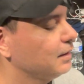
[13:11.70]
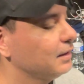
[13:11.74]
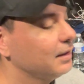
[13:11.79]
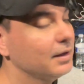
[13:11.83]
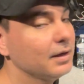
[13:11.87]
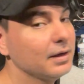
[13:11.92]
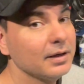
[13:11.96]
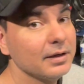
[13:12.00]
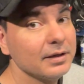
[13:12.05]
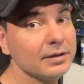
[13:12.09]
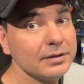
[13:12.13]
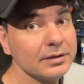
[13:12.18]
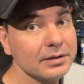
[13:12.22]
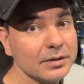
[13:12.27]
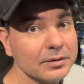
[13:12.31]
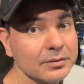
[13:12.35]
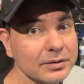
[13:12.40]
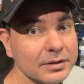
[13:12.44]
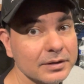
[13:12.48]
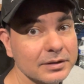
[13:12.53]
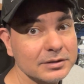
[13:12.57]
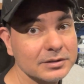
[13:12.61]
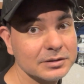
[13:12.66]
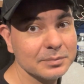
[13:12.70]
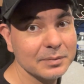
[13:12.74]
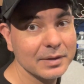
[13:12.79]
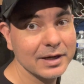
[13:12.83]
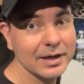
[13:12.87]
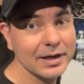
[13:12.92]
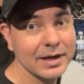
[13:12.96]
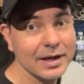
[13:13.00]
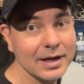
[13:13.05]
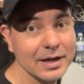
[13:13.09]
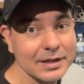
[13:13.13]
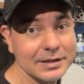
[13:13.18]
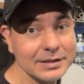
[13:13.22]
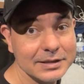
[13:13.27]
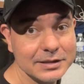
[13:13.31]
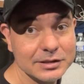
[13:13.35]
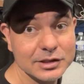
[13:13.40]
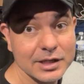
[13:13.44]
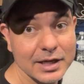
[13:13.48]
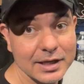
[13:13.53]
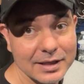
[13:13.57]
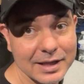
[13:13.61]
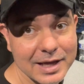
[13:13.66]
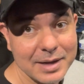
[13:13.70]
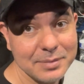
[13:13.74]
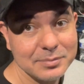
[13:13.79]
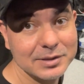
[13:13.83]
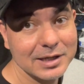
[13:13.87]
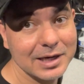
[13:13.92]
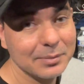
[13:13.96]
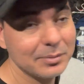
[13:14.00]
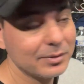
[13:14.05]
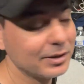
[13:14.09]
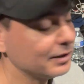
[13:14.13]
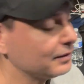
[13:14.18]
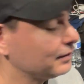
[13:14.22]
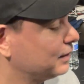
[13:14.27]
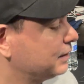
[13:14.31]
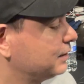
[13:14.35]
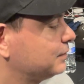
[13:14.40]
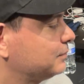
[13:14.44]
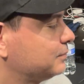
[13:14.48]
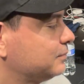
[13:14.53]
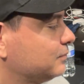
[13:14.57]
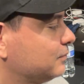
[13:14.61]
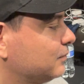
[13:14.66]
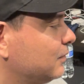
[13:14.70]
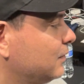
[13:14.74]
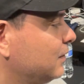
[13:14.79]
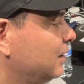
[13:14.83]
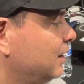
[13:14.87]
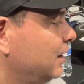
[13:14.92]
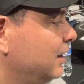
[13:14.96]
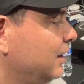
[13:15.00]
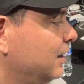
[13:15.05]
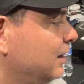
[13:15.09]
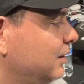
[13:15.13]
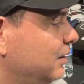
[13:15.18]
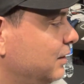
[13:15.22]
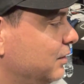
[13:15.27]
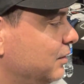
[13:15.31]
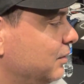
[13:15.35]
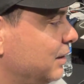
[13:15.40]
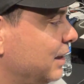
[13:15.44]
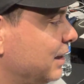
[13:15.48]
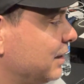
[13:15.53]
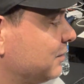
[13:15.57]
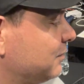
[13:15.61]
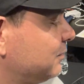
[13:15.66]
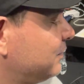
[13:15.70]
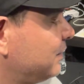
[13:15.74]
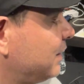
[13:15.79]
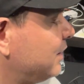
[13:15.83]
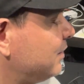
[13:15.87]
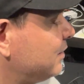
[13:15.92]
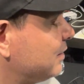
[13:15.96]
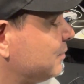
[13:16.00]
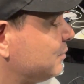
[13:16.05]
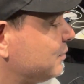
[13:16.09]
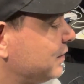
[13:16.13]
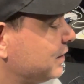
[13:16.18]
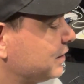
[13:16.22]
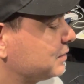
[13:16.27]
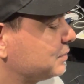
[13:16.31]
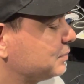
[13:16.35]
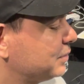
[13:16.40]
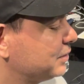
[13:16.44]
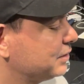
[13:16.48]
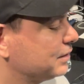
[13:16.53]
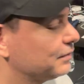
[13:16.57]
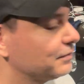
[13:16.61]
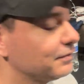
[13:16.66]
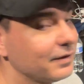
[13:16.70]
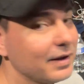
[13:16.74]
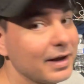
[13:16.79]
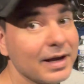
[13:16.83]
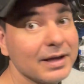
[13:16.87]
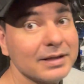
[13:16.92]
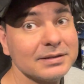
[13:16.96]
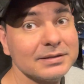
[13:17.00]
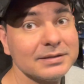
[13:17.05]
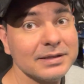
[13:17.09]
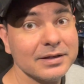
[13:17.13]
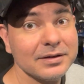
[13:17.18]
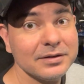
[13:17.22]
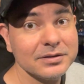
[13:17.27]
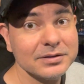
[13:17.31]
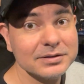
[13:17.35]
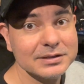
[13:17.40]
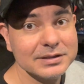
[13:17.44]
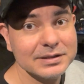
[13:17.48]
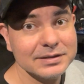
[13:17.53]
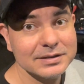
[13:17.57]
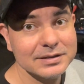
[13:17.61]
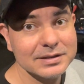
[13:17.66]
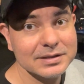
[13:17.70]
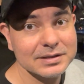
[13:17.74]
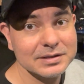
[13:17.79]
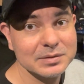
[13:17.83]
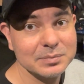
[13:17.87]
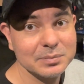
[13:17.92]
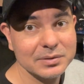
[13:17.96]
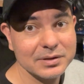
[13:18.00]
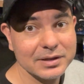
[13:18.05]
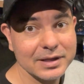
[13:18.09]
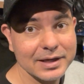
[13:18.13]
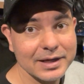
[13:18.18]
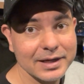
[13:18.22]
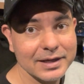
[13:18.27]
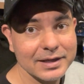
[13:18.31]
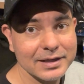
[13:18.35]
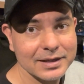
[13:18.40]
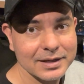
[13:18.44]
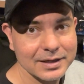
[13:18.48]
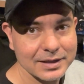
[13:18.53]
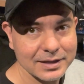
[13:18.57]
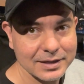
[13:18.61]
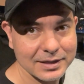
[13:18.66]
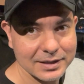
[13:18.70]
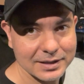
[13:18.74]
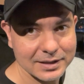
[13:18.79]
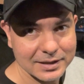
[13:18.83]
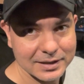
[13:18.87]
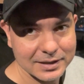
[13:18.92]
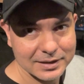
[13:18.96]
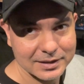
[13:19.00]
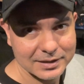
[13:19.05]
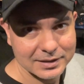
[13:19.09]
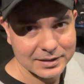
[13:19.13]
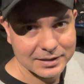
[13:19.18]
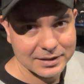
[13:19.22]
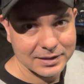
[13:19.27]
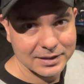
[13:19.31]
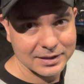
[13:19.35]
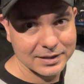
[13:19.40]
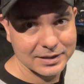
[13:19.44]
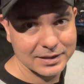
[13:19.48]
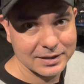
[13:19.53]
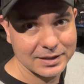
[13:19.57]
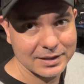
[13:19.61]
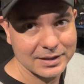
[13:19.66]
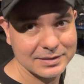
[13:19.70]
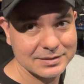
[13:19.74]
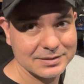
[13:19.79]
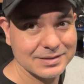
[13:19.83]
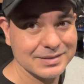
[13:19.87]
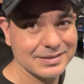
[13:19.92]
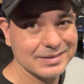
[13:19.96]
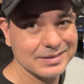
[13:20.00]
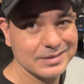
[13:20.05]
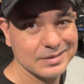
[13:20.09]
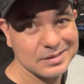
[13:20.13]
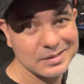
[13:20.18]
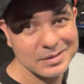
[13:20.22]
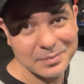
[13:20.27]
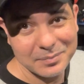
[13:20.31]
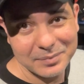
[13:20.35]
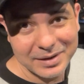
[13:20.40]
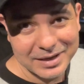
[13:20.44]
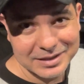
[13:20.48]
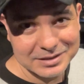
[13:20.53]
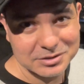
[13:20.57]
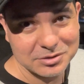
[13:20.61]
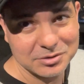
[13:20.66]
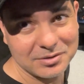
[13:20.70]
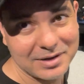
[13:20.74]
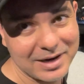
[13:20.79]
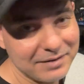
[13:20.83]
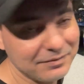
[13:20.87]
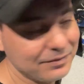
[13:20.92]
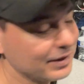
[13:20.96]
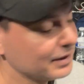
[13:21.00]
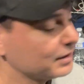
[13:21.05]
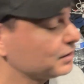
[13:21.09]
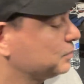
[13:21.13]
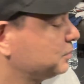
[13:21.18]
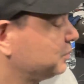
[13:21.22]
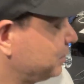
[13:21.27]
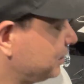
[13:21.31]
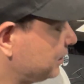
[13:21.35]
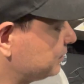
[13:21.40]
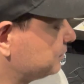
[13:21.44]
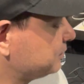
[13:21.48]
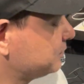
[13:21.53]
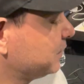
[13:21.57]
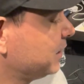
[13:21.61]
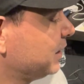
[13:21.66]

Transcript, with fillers: and you know there's my DJ laptop right there and you know I can fire up things pretty fast now you can see the display isn't the best graphics but